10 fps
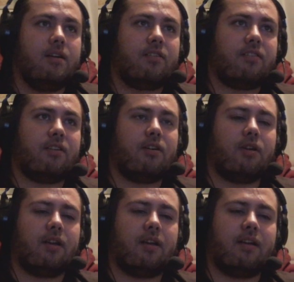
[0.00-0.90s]

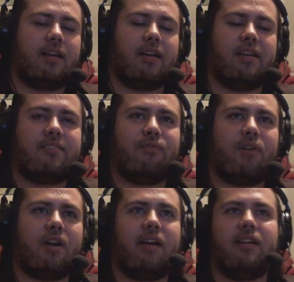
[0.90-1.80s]
So he's
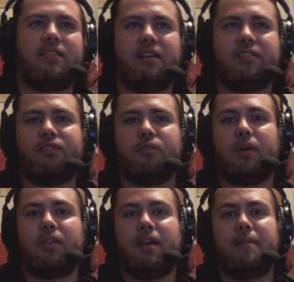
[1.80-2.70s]
very indecisive
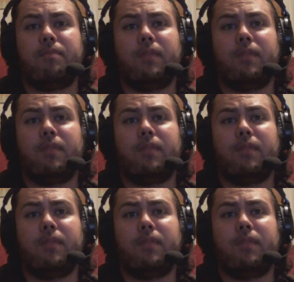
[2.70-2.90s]
about that.